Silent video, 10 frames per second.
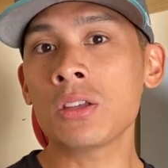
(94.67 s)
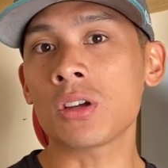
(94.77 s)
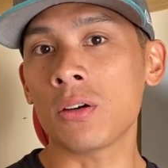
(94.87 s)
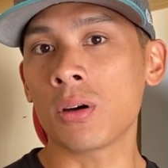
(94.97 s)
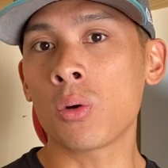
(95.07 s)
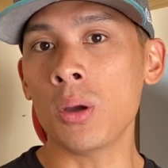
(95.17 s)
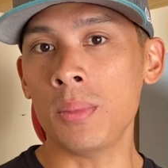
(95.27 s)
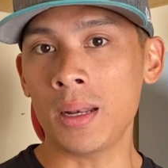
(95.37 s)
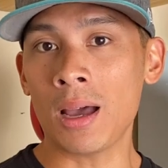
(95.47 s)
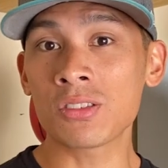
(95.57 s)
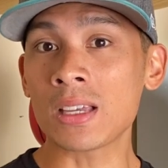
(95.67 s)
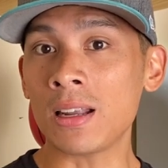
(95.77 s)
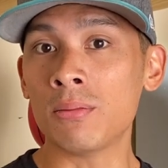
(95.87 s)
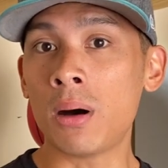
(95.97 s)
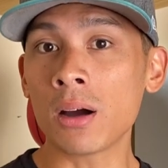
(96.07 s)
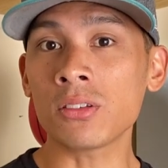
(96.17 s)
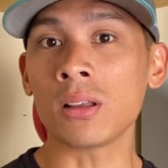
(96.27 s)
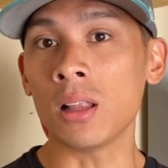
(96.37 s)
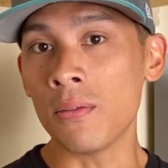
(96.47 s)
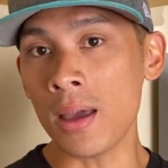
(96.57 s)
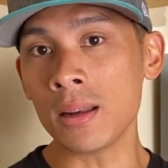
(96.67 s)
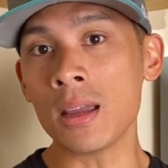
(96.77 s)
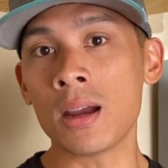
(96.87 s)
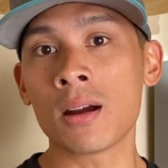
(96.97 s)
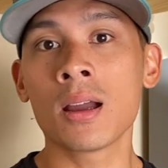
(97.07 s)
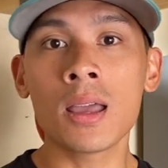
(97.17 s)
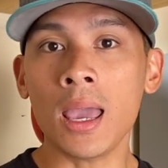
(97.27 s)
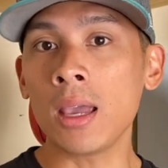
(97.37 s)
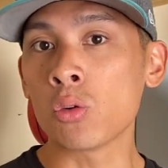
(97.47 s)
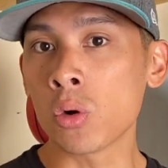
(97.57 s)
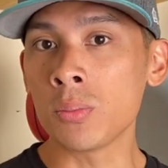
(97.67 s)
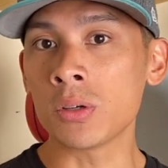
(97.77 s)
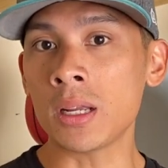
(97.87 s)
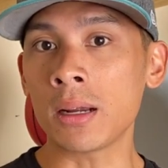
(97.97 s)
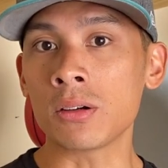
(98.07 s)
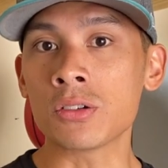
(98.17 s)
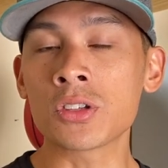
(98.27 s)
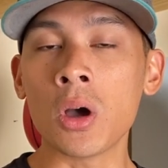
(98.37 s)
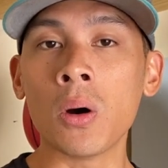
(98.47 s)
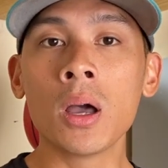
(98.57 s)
of equipment outside of boxing glove headgear and groin protectors. So